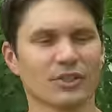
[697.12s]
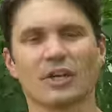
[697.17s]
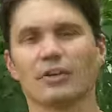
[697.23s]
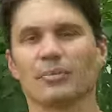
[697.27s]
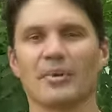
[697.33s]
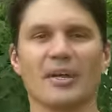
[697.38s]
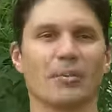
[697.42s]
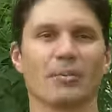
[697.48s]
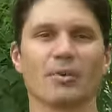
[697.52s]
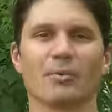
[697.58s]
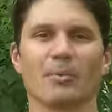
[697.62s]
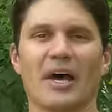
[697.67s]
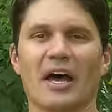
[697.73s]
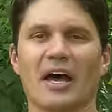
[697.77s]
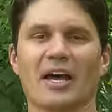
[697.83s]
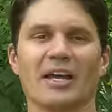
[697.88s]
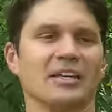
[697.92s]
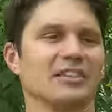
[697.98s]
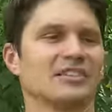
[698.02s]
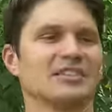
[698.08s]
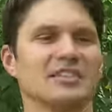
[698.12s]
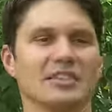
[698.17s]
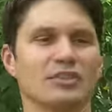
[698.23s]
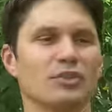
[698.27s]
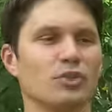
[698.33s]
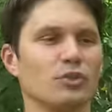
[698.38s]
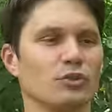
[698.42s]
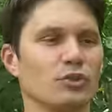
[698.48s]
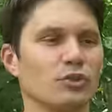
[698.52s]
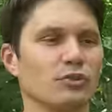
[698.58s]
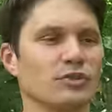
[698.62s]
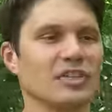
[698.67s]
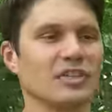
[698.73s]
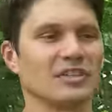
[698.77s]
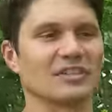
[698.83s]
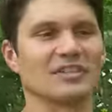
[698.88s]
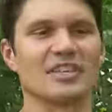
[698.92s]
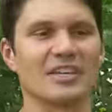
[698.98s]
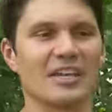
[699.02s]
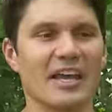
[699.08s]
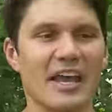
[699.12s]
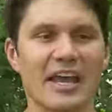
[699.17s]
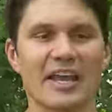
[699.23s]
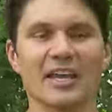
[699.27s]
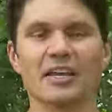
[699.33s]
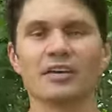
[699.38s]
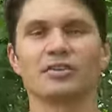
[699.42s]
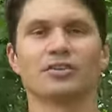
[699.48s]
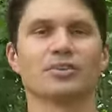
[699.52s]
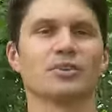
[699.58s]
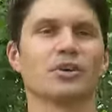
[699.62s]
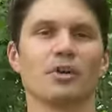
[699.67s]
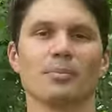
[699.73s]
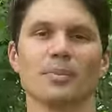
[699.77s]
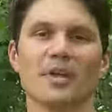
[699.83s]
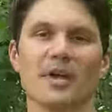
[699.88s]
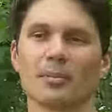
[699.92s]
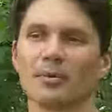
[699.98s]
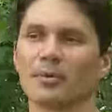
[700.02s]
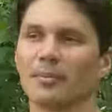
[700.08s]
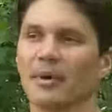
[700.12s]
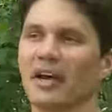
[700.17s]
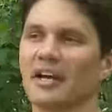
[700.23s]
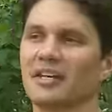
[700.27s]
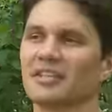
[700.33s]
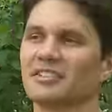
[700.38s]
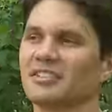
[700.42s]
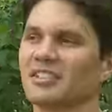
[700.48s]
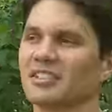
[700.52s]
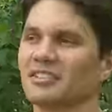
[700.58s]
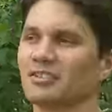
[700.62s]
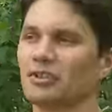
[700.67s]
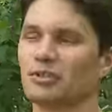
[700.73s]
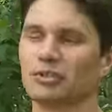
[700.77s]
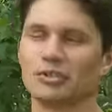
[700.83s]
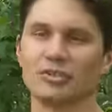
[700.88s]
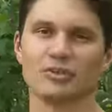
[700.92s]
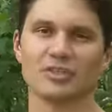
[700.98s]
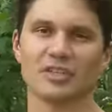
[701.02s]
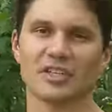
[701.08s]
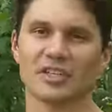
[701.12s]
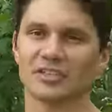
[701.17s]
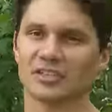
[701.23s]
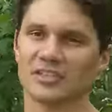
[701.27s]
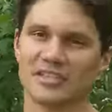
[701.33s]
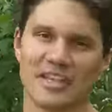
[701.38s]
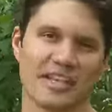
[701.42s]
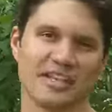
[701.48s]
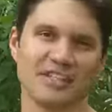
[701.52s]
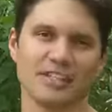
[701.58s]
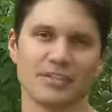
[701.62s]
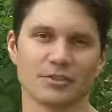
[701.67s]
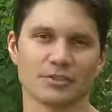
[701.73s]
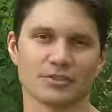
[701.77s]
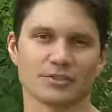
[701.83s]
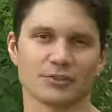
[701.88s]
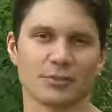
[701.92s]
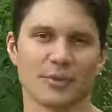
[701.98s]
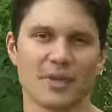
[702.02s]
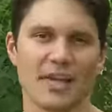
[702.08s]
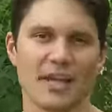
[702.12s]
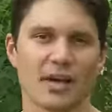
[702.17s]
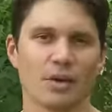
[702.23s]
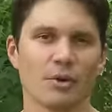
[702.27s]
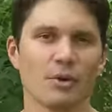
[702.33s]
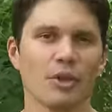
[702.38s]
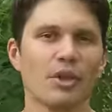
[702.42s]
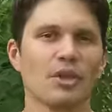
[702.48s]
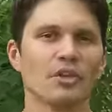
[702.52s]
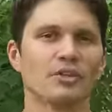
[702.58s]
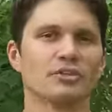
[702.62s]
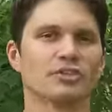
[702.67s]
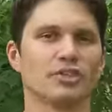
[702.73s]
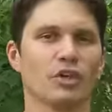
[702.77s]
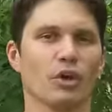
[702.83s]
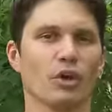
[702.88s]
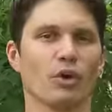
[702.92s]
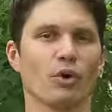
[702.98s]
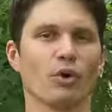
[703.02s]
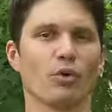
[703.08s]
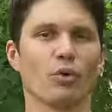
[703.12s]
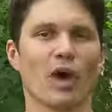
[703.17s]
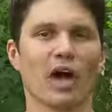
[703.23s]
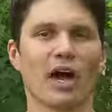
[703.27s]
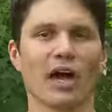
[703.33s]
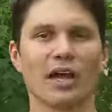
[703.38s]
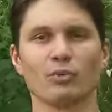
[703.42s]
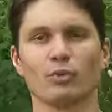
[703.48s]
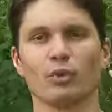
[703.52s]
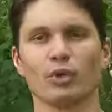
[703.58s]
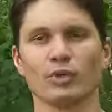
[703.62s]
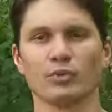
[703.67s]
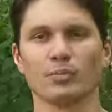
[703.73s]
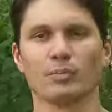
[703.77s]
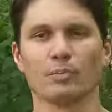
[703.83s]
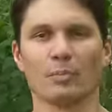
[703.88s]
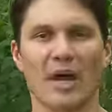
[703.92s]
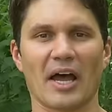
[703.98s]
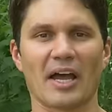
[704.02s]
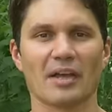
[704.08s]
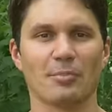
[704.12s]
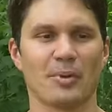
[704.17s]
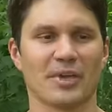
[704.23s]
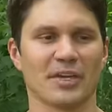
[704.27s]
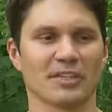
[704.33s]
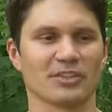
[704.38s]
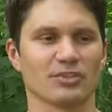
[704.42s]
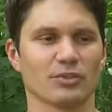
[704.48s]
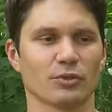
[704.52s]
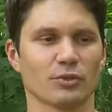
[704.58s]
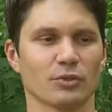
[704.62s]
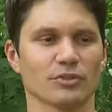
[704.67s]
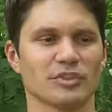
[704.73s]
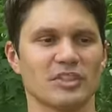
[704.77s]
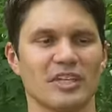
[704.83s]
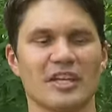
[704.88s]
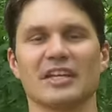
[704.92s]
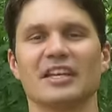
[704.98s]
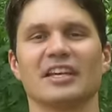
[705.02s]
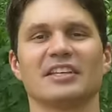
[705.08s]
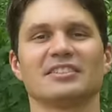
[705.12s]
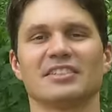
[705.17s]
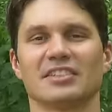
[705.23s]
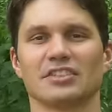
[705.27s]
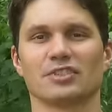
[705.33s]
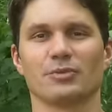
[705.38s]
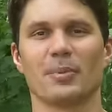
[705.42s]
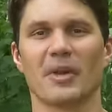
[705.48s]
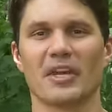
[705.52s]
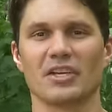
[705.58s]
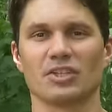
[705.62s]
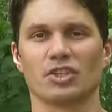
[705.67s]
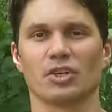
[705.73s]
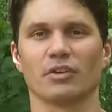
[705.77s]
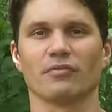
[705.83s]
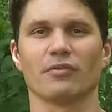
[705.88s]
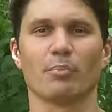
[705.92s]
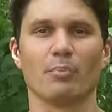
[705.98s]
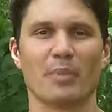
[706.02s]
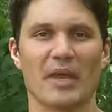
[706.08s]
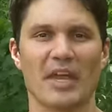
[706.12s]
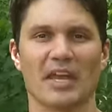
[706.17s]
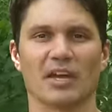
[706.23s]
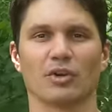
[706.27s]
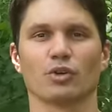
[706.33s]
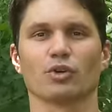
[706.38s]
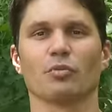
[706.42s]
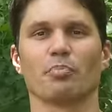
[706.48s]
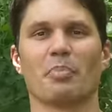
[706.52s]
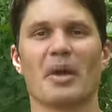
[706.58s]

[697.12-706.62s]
going to be able to buy a SIG 226 today. You're going to be able to buy a SIG 226 10 years from now. So I wouldn't buy pistols in anticipation of a ban or a